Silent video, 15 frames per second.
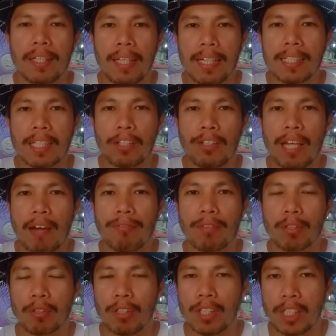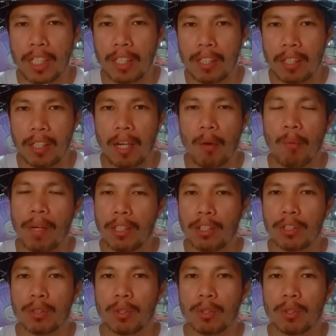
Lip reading: things that you have to consider, I want you